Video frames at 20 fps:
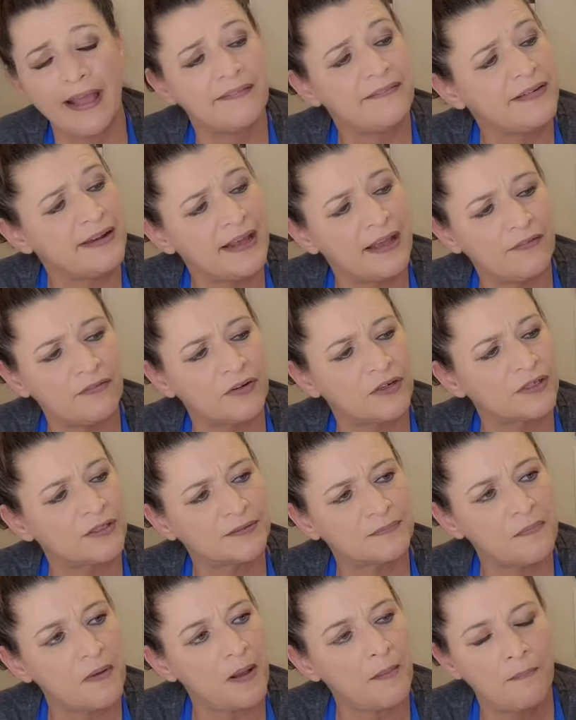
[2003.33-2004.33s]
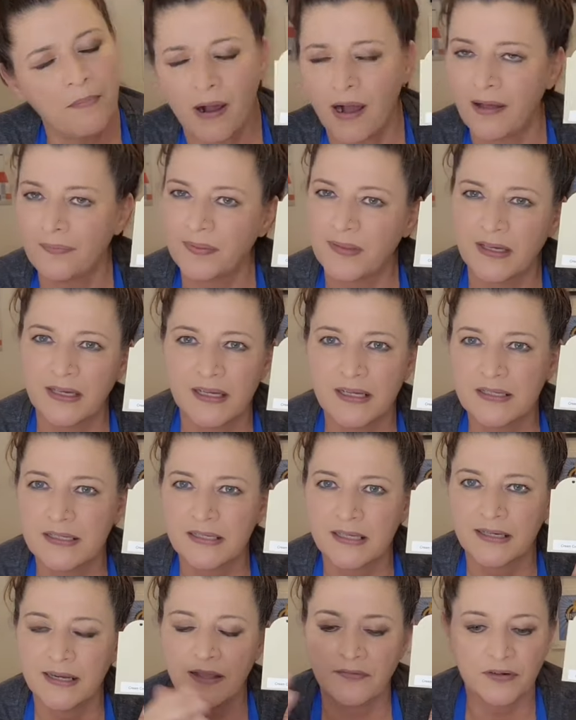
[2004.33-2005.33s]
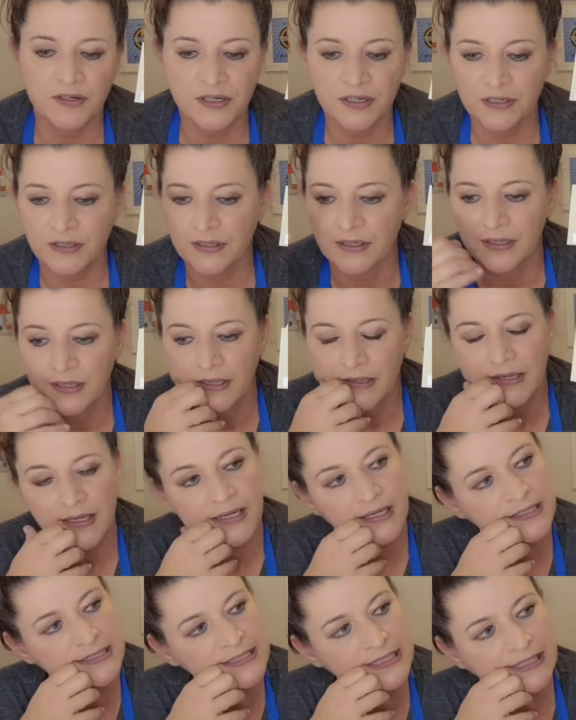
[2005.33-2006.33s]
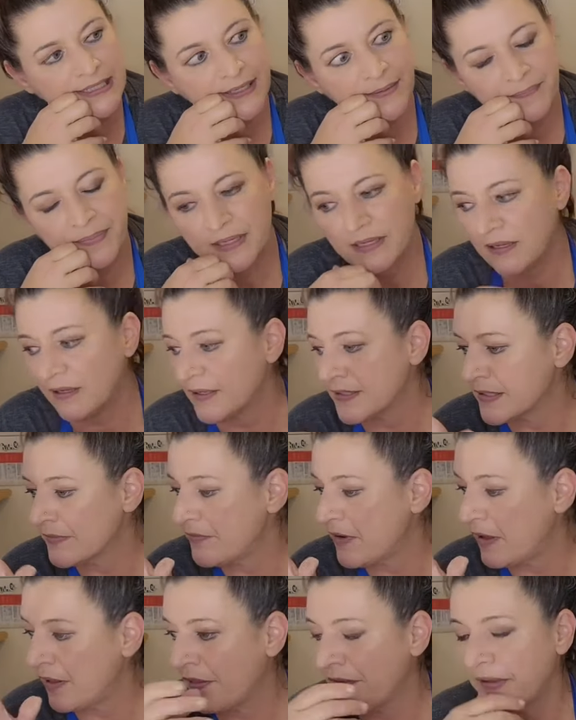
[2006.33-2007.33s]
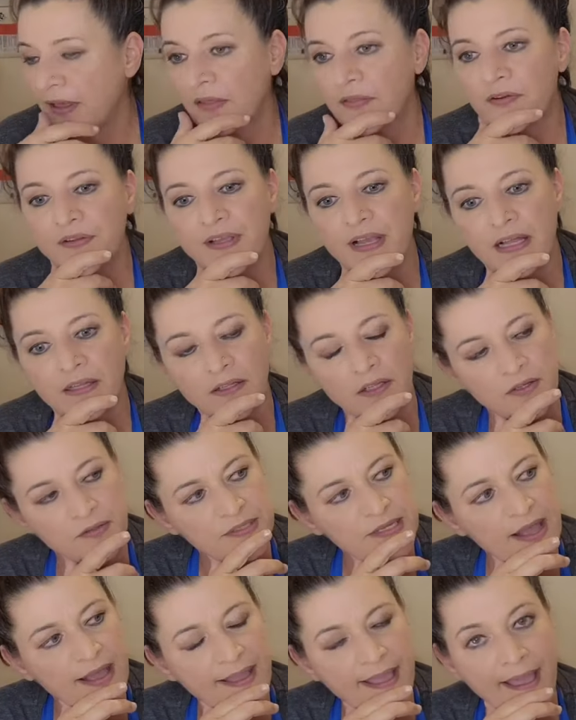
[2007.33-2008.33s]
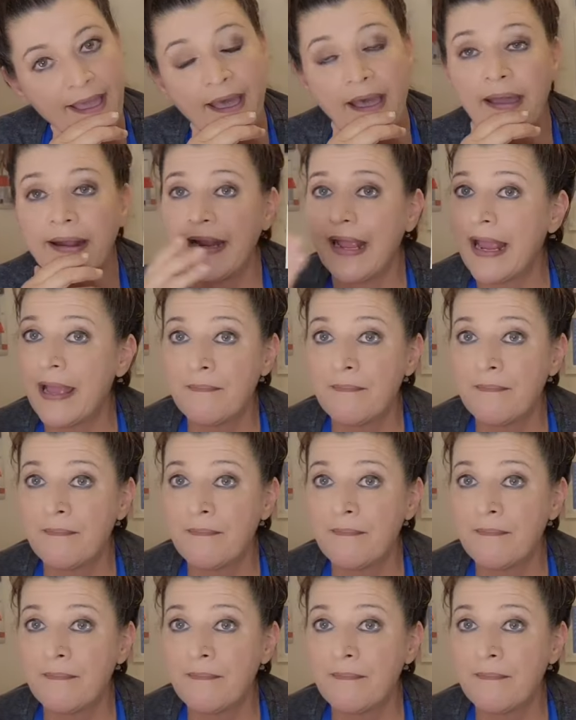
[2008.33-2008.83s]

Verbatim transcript: I never bought this. I never did it because of all the other yellows I had.